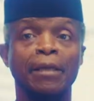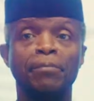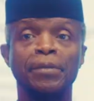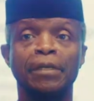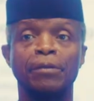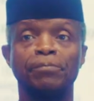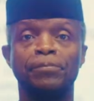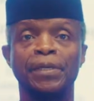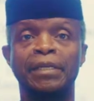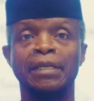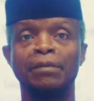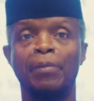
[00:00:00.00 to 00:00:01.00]
Let me
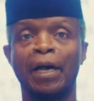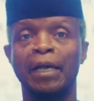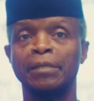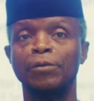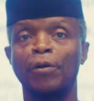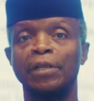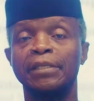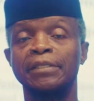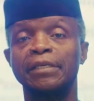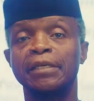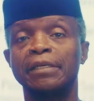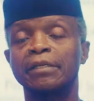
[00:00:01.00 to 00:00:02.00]
begin by
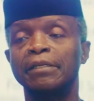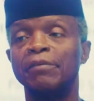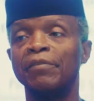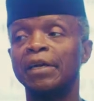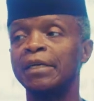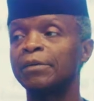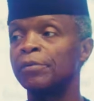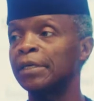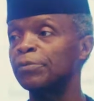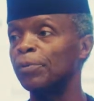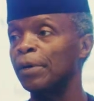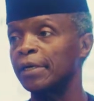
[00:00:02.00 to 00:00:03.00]
acknowledging the very
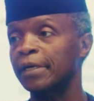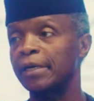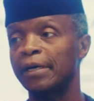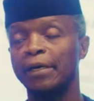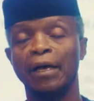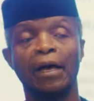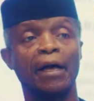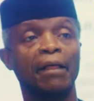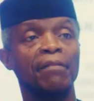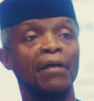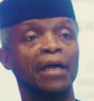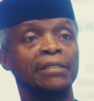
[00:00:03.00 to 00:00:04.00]
great work
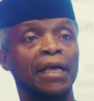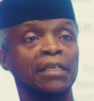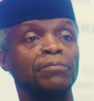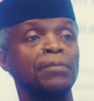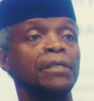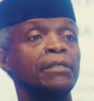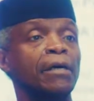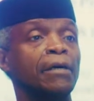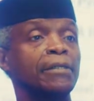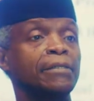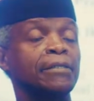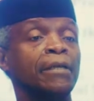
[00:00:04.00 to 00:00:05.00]
that has been
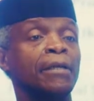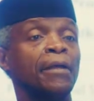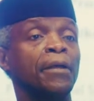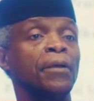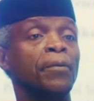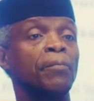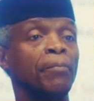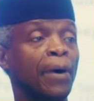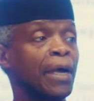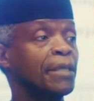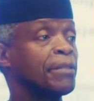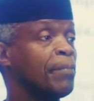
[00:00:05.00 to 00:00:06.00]
done
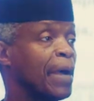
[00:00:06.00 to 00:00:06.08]
by the